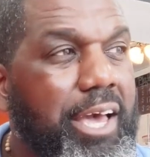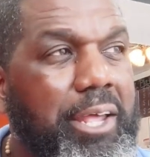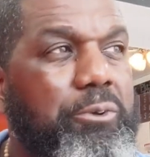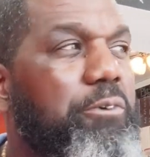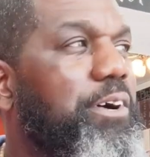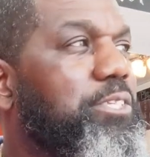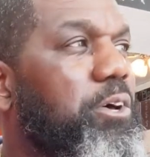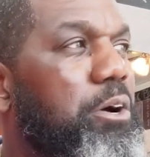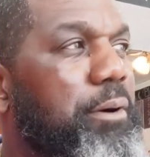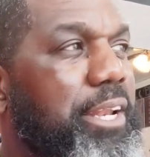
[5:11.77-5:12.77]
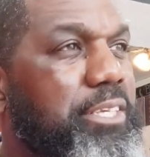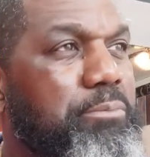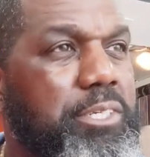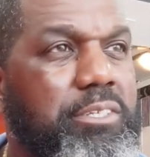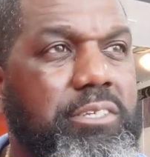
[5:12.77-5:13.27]
I don't know if I talk about it
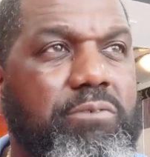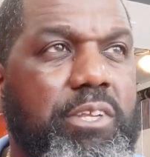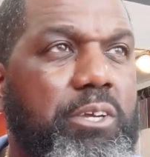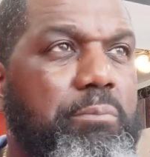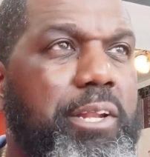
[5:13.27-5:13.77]
as much in this video,